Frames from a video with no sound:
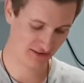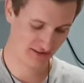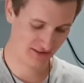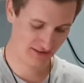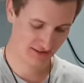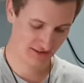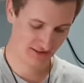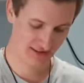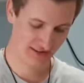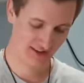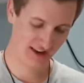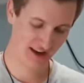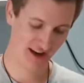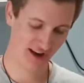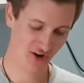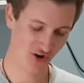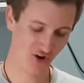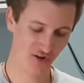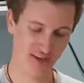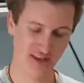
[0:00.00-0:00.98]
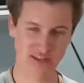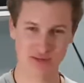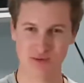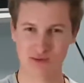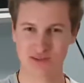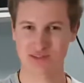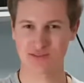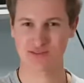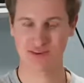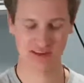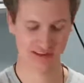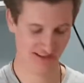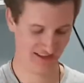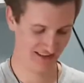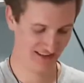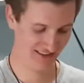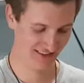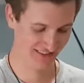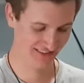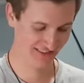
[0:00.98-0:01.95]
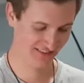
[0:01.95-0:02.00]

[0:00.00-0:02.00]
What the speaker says: similar. I know, that's what's funny.